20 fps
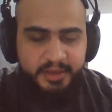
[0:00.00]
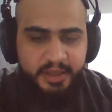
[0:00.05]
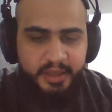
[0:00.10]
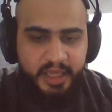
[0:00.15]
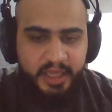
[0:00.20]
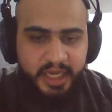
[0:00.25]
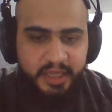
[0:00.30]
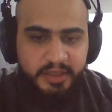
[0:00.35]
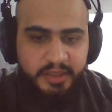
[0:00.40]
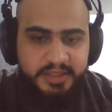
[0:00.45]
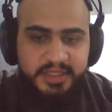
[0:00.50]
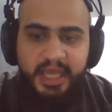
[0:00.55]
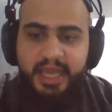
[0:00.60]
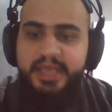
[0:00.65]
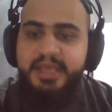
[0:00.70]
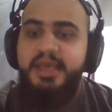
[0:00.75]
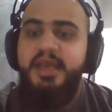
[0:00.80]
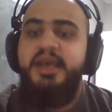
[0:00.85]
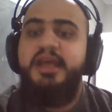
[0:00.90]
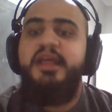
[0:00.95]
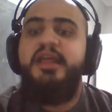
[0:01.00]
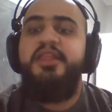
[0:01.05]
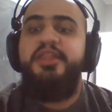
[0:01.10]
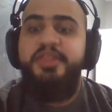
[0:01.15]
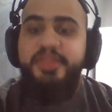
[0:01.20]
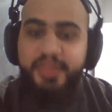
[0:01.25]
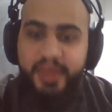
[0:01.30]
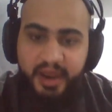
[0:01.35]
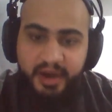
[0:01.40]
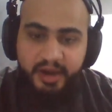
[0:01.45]
and he was like,
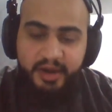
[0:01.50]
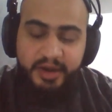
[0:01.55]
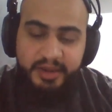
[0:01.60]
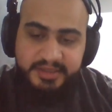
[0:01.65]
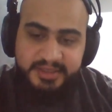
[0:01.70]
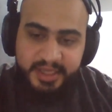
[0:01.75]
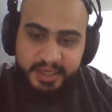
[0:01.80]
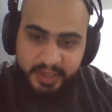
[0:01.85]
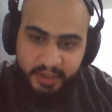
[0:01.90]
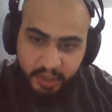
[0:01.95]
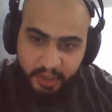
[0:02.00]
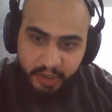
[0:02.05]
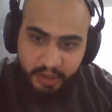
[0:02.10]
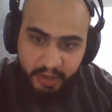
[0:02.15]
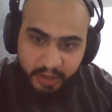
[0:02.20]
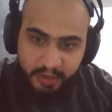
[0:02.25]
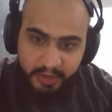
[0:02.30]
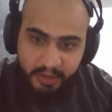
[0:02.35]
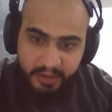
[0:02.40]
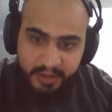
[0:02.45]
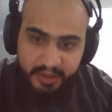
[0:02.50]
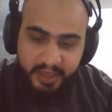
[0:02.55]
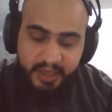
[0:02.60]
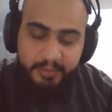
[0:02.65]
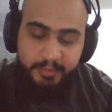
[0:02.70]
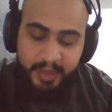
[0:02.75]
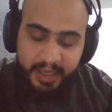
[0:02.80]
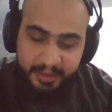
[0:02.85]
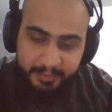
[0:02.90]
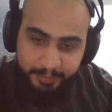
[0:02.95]
"There is a girl in
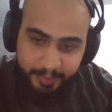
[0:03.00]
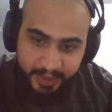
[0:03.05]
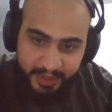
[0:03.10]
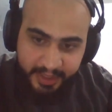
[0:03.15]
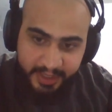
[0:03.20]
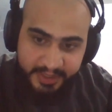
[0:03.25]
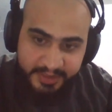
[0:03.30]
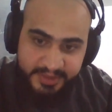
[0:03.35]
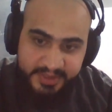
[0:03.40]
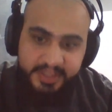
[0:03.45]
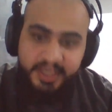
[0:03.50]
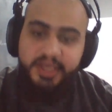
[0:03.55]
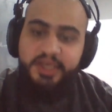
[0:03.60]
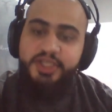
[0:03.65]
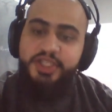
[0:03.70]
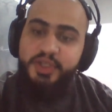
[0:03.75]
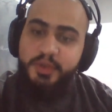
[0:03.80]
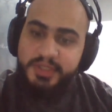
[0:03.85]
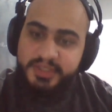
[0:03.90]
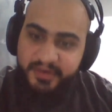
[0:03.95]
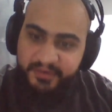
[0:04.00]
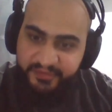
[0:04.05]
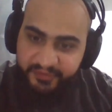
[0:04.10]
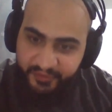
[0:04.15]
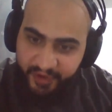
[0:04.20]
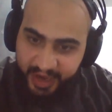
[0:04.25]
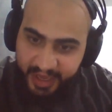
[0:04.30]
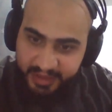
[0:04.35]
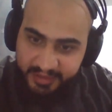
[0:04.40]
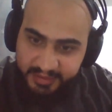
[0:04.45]
my place. She was a
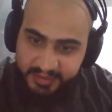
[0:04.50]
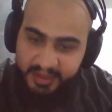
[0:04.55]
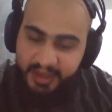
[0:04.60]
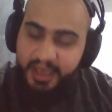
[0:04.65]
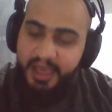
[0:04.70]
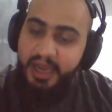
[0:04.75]
friend.